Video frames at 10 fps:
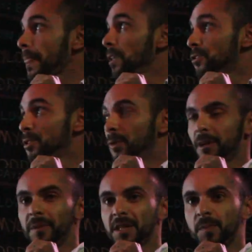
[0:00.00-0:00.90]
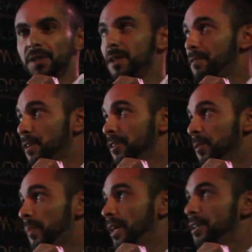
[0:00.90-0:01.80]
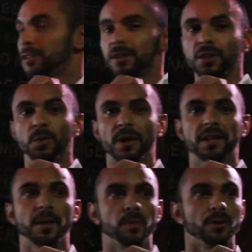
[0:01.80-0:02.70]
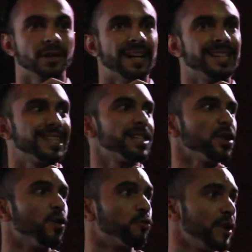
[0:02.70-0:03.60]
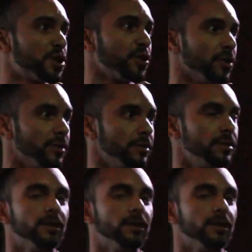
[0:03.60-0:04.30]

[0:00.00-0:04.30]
So you want to be specific on the page. You want to keep your content original.